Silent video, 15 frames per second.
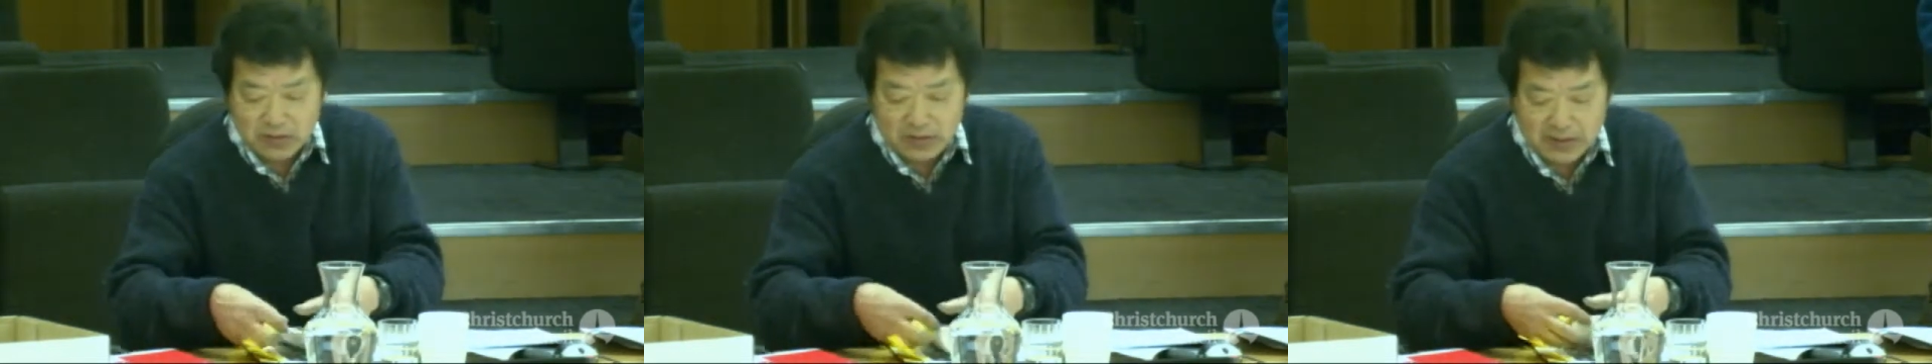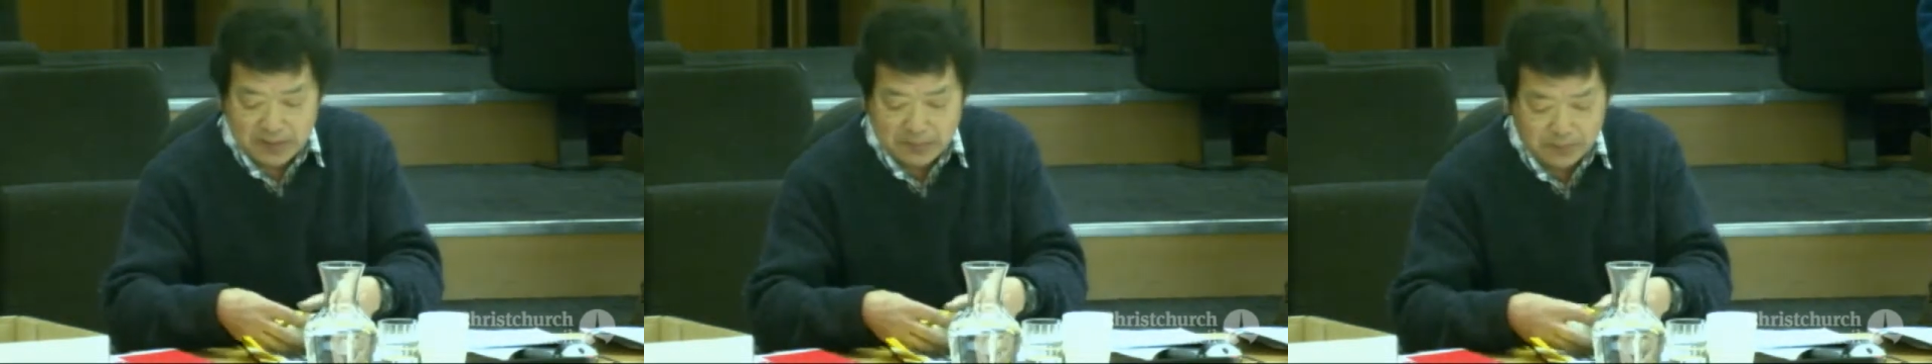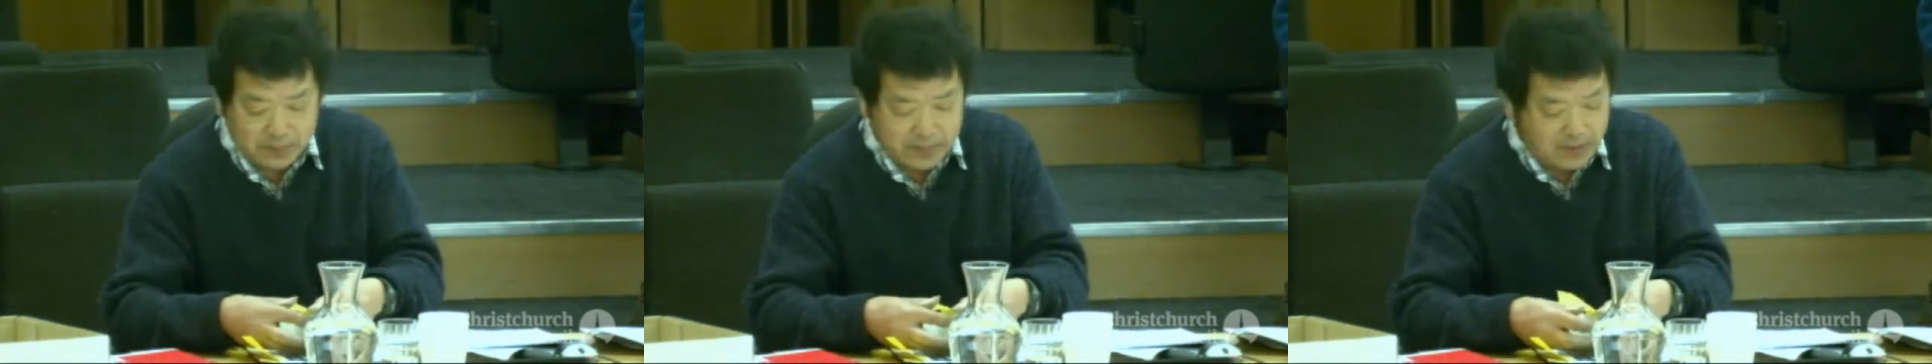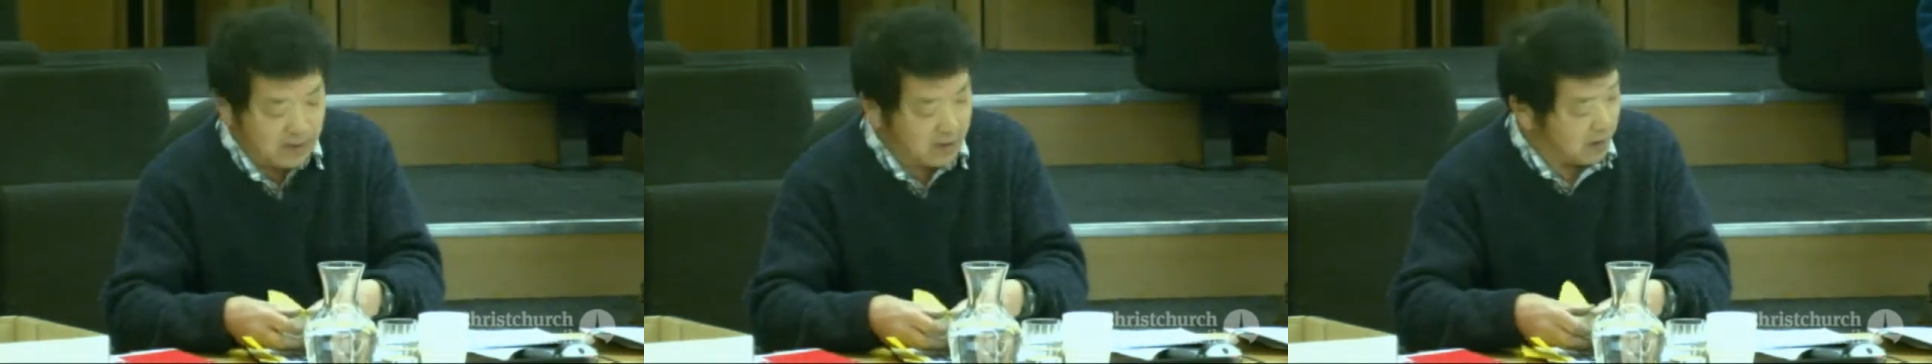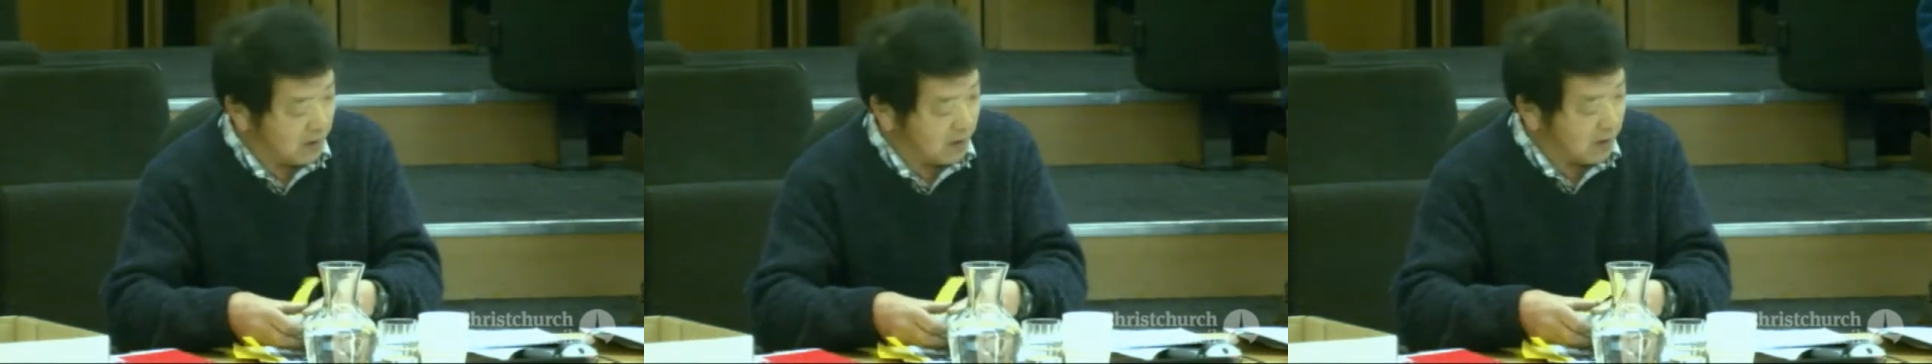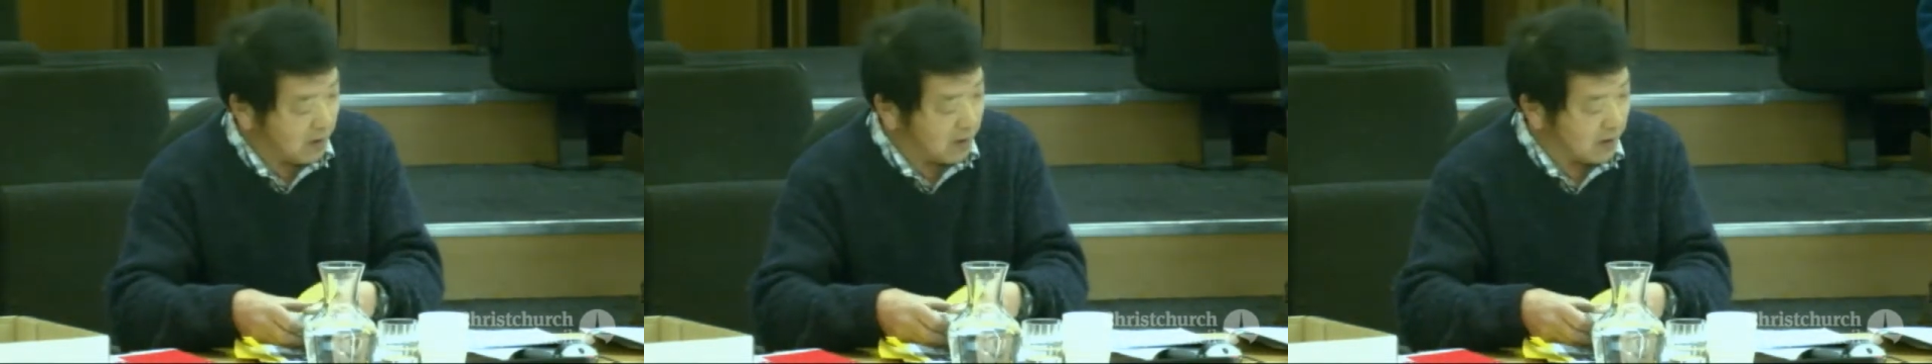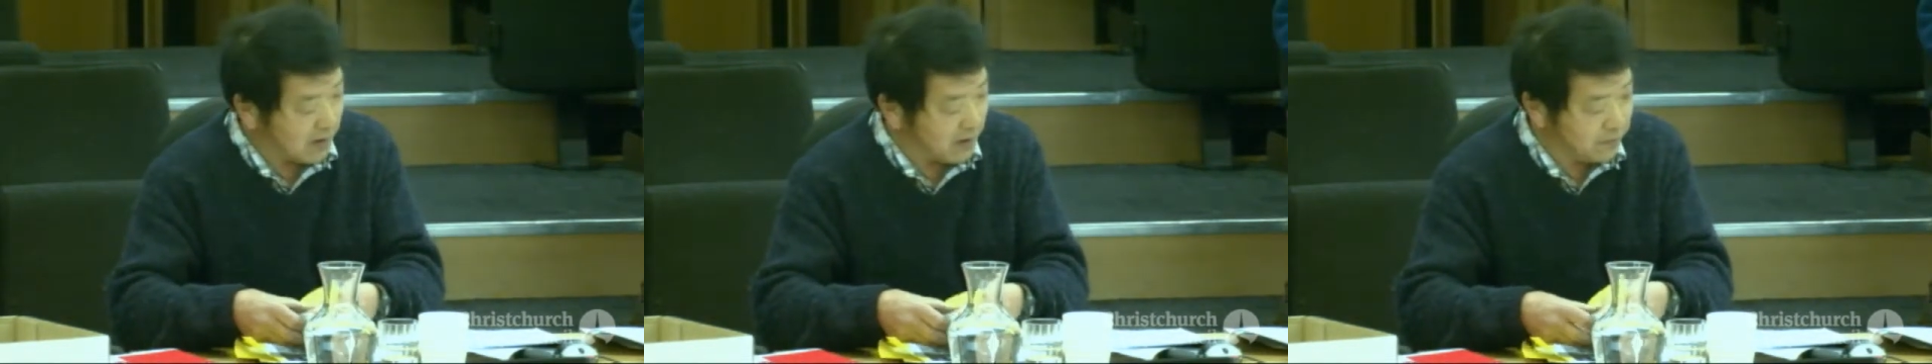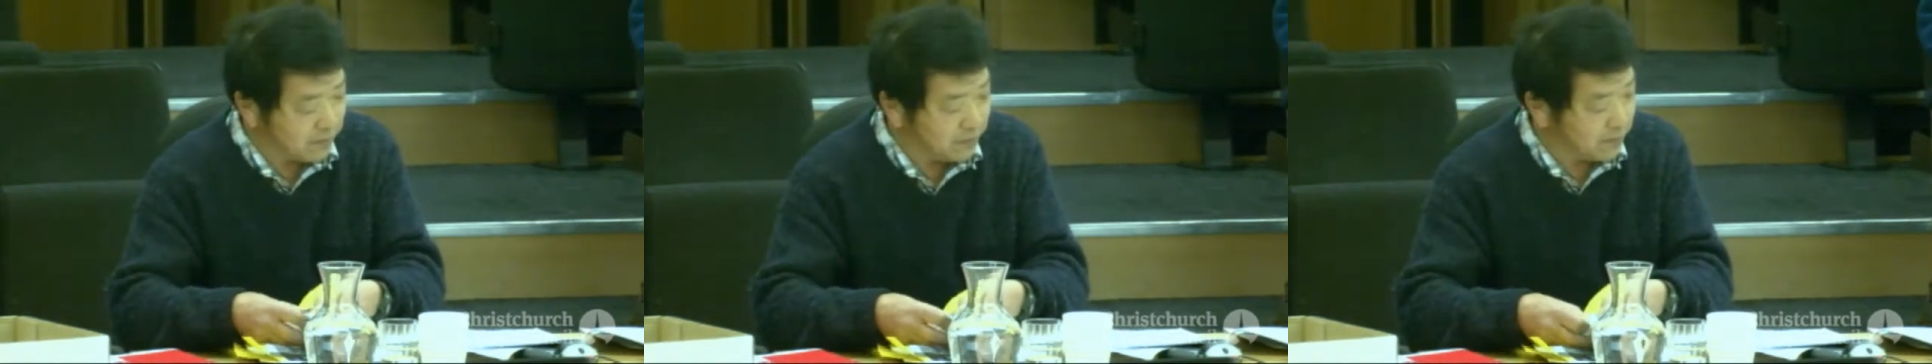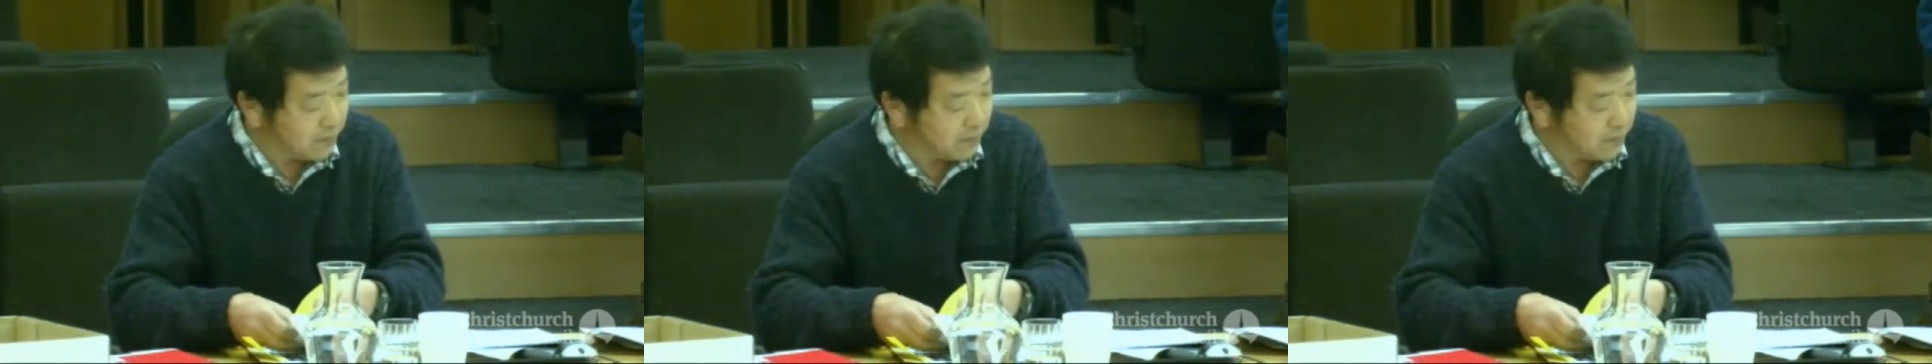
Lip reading: I had